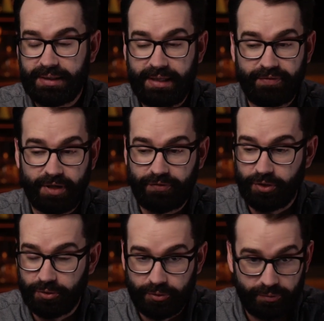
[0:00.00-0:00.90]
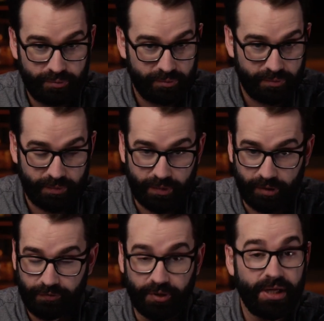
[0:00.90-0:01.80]
even if you
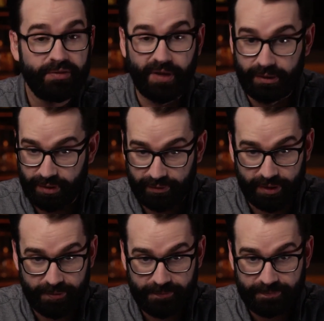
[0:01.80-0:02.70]
are fully in favor of it,